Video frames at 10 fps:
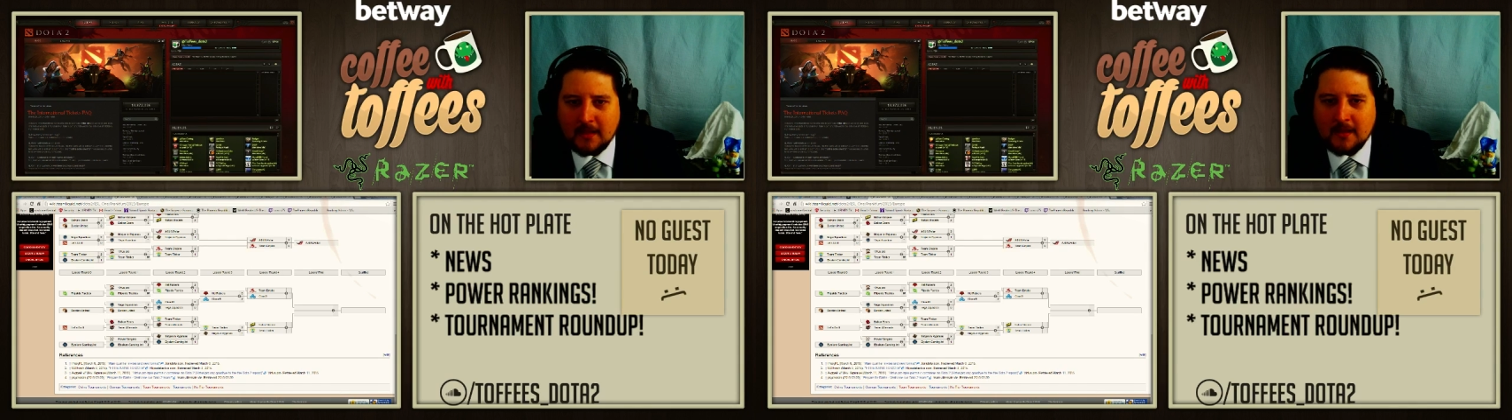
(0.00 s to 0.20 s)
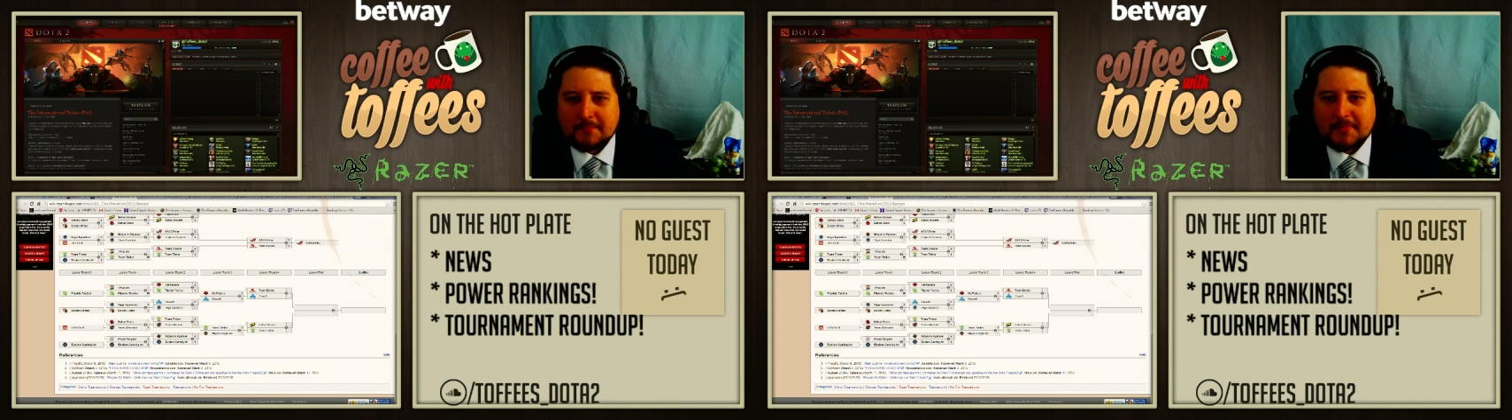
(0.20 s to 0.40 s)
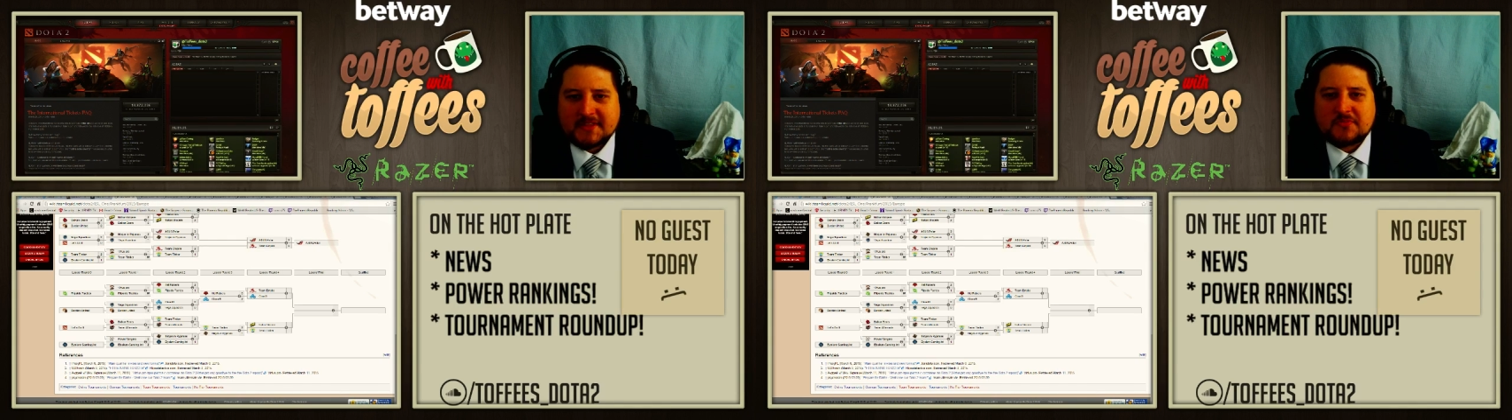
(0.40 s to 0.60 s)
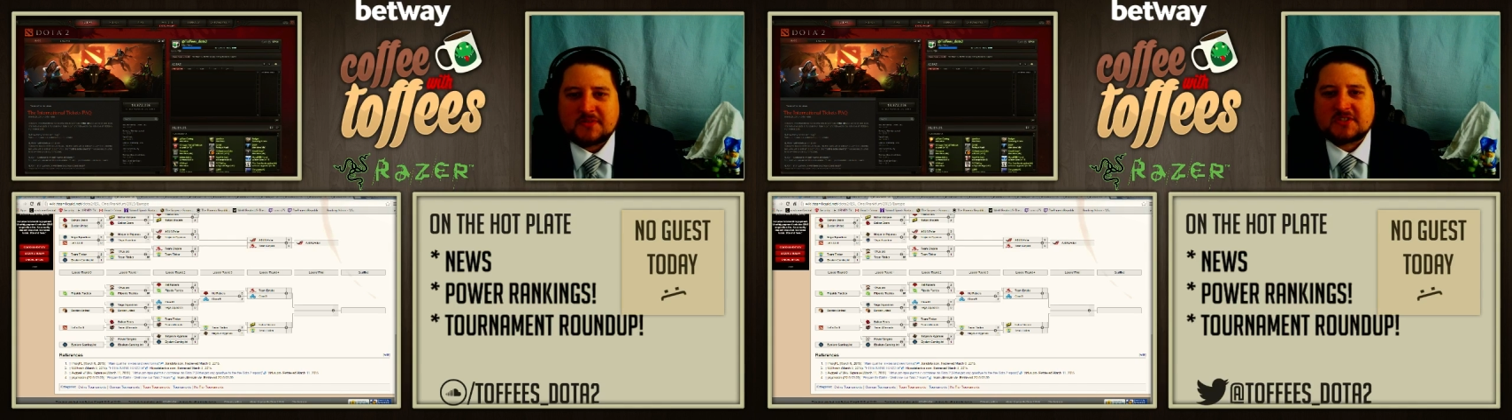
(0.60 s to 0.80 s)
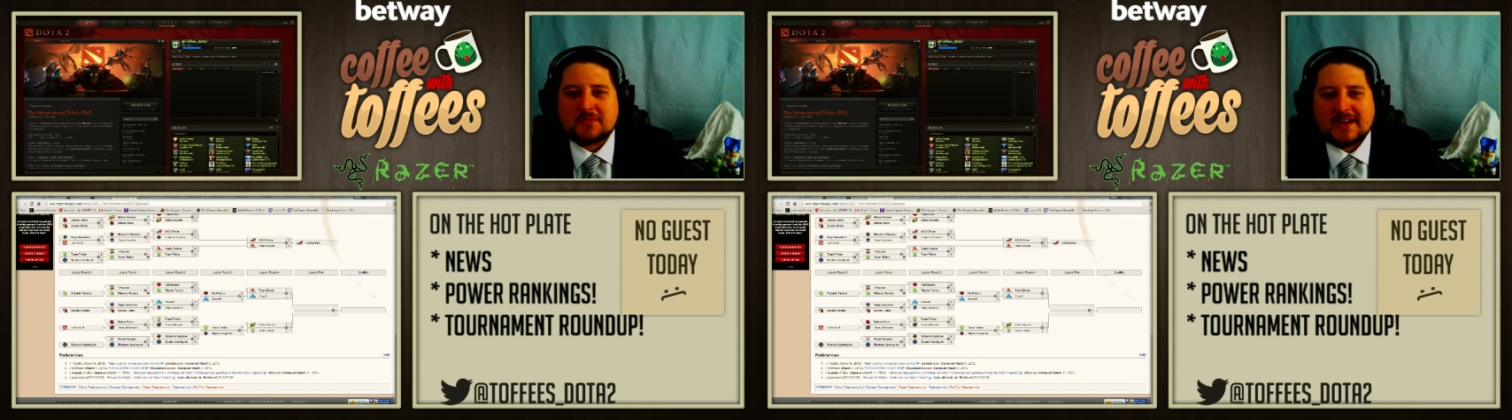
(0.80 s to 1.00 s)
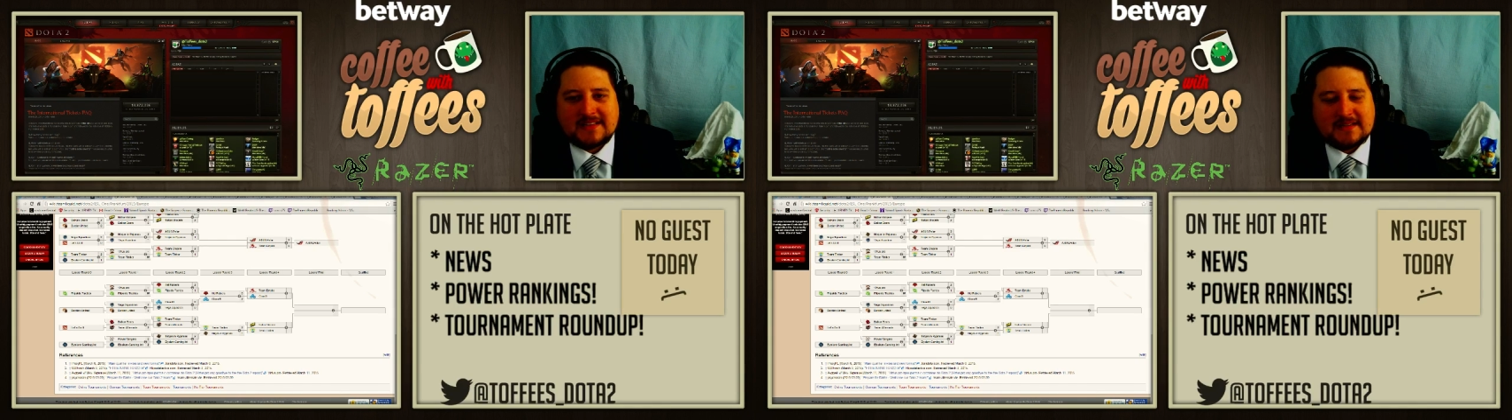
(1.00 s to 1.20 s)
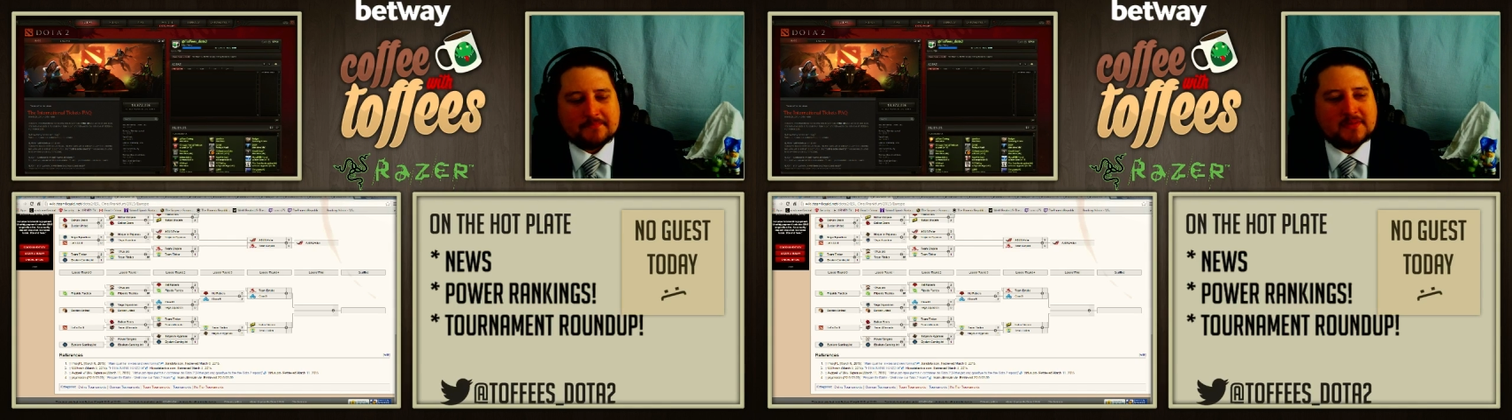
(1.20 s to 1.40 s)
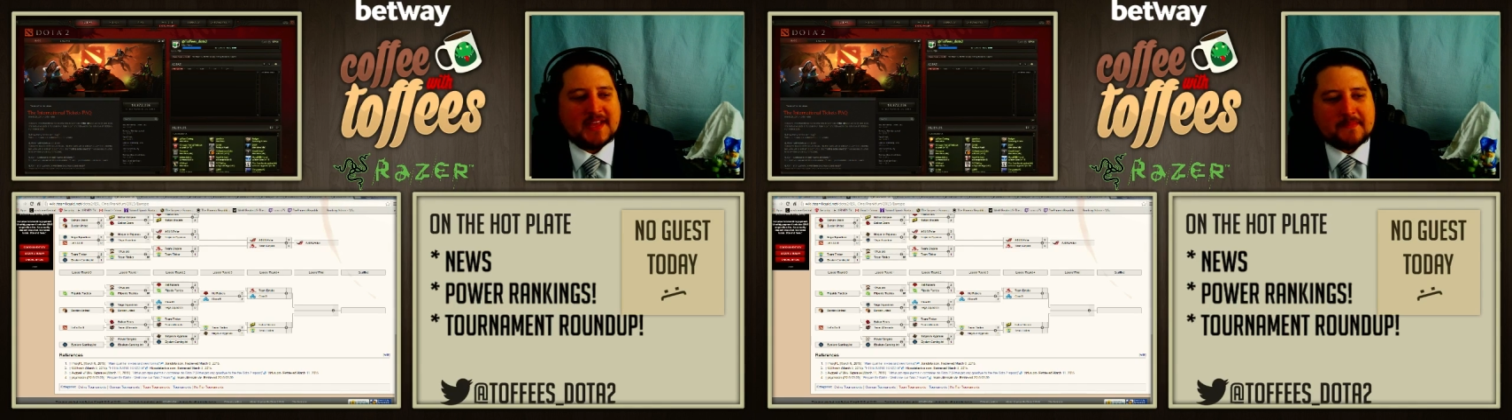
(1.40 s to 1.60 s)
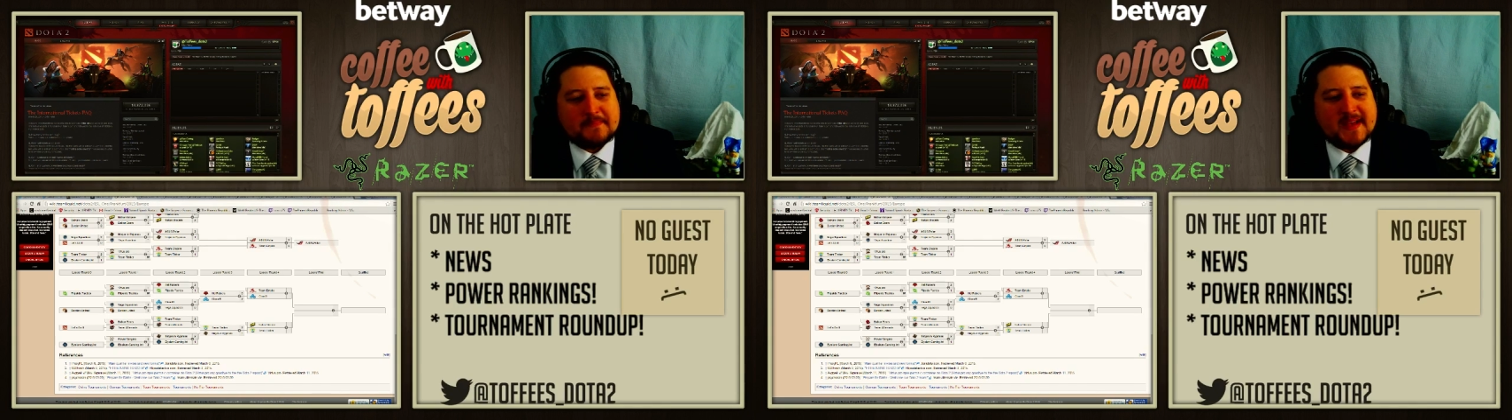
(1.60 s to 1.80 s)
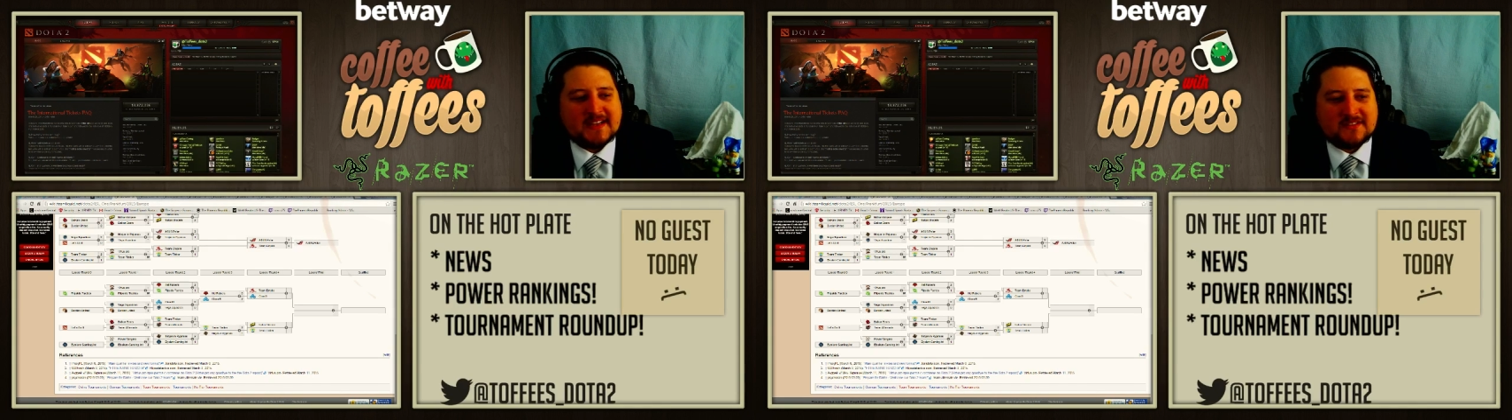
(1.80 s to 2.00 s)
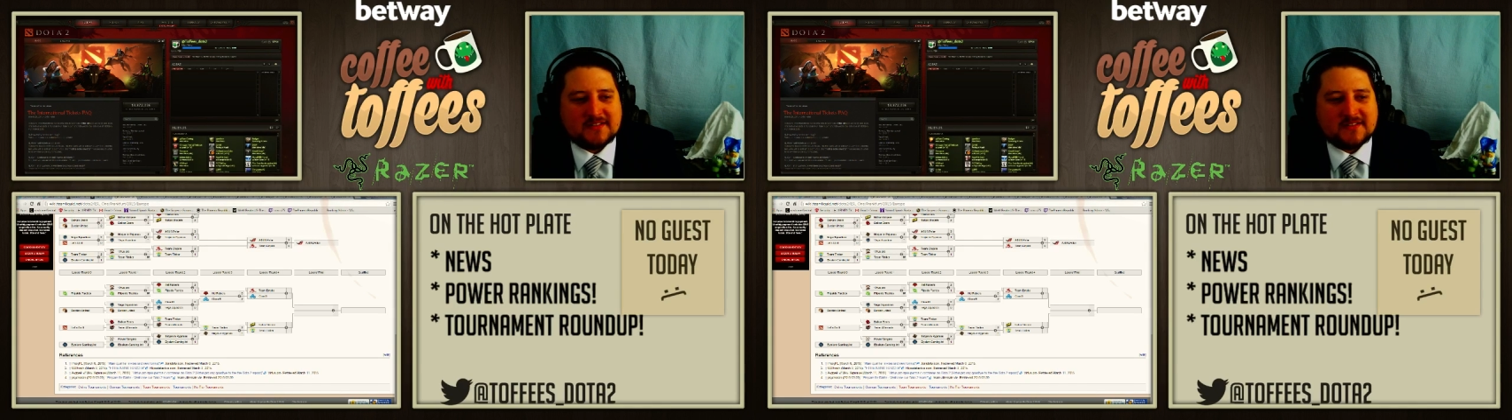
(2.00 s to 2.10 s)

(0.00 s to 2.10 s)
but the Swedish squad didn't play the best,